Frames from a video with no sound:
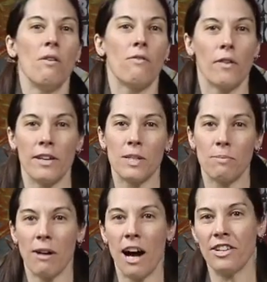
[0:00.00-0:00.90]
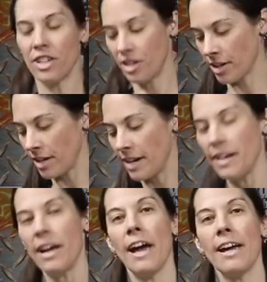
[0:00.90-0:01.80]
For this project you're going to
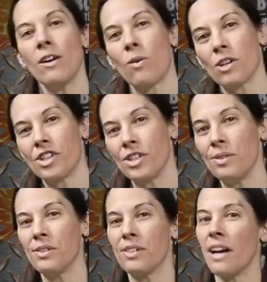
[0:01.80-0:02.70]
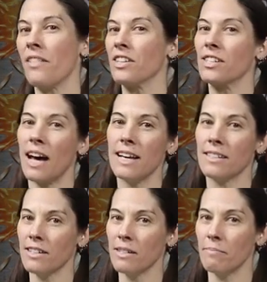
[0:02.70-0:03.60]
need 8 horseshoes, and the
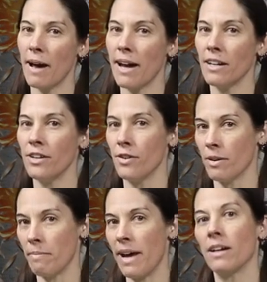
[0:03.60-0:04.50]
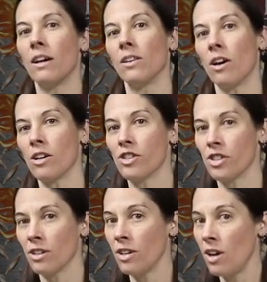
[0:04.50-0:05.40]
size doesn't matter. You can make a
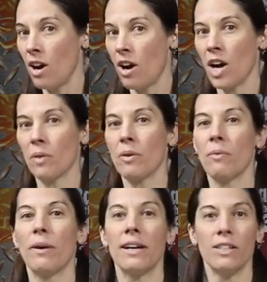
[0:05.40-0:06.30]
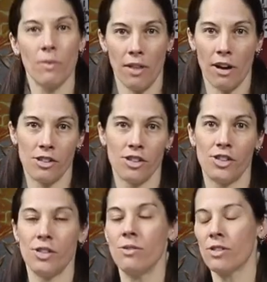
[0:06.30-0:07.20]
larger heart with wings with larger
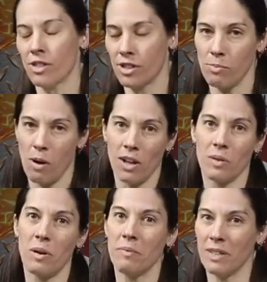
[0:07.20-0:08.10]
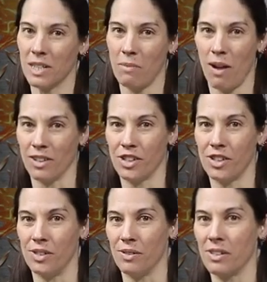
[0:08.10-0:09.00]
shoes or a smaller one with smaller
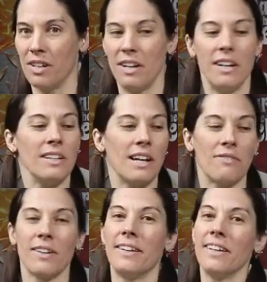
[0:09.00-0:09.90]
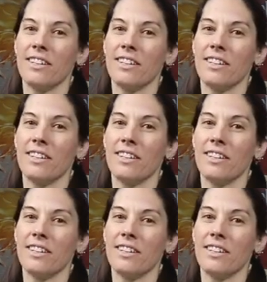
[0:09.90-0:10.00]
shoes. Definitely going to